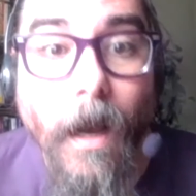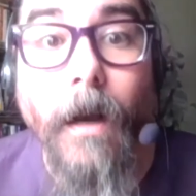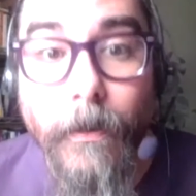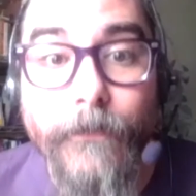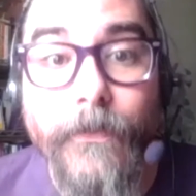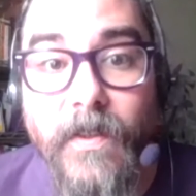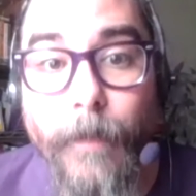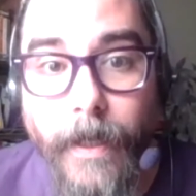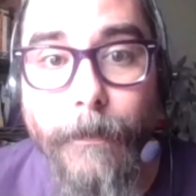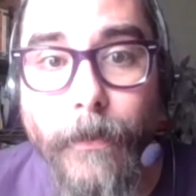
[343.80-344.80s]
of this
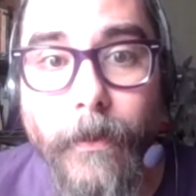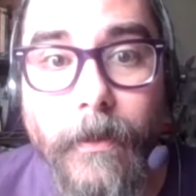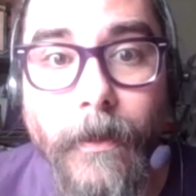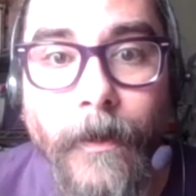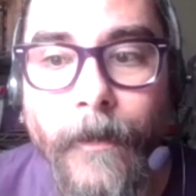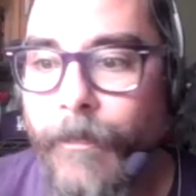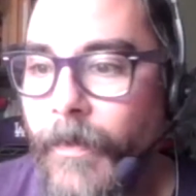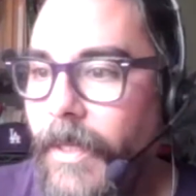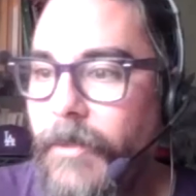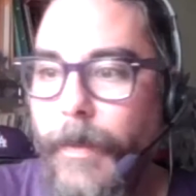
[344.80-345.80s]
paper
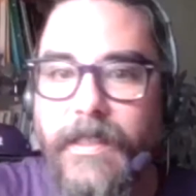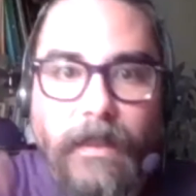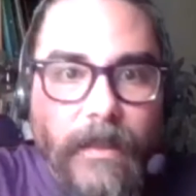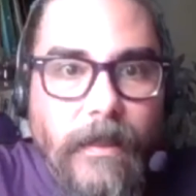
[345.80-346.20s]
is basically